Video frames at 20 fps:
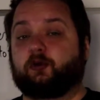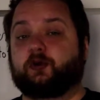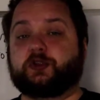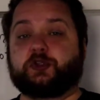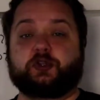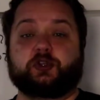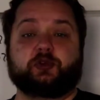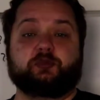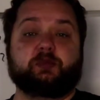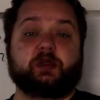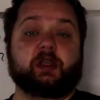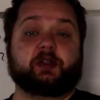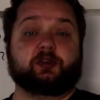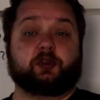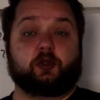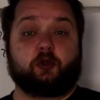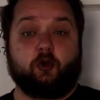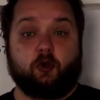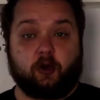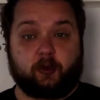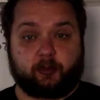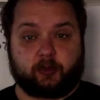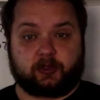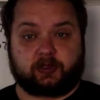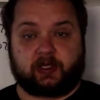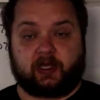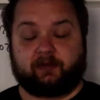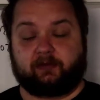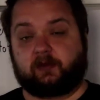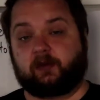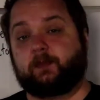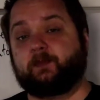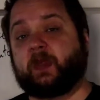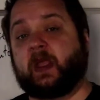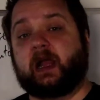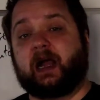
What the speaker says: or you could be at the corporate level.